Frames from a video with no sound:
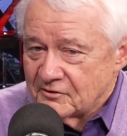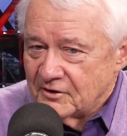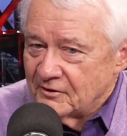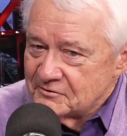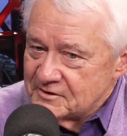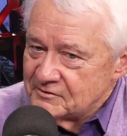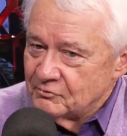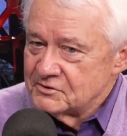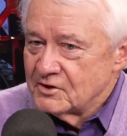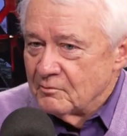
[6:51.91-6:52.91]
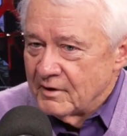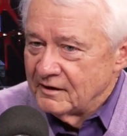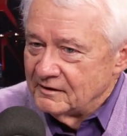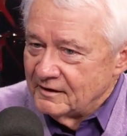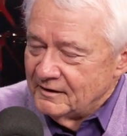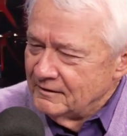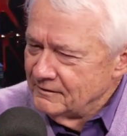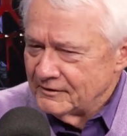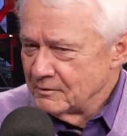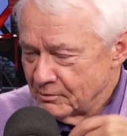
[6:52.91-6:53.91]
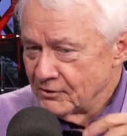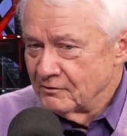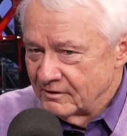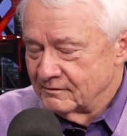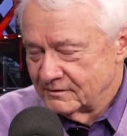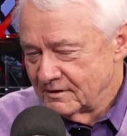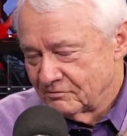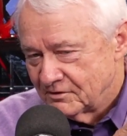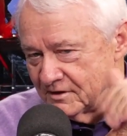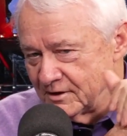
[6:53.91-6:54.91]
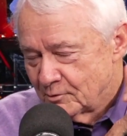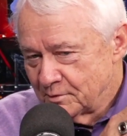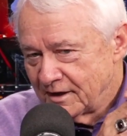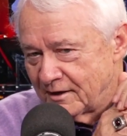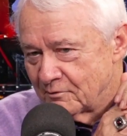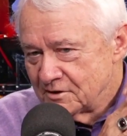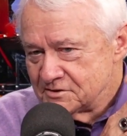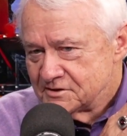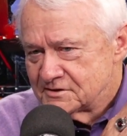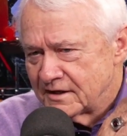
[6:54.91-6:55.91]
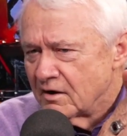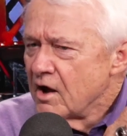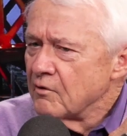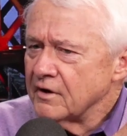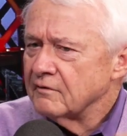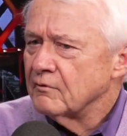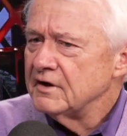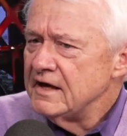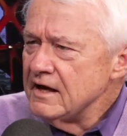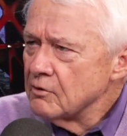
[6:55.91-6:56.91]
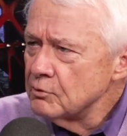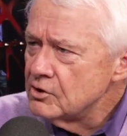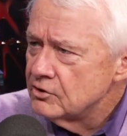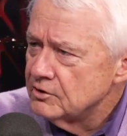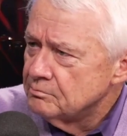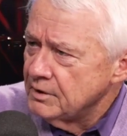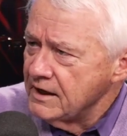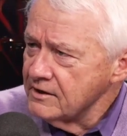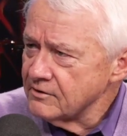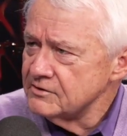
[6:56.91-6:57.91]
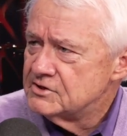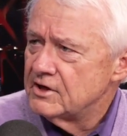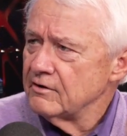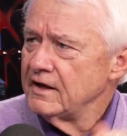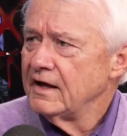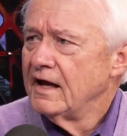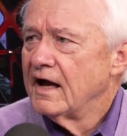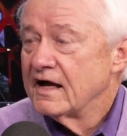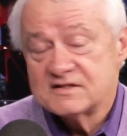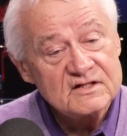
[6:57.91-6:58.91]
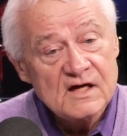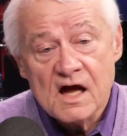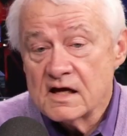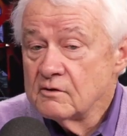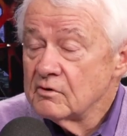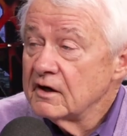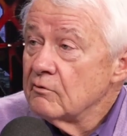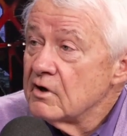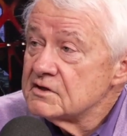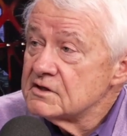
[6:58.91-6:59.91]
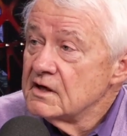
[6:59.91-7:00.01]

We was talking about Larry Bird, a different deal. But anyway, she said, well, wasn't he a real good player, Jerry? I said, yeah, he really was.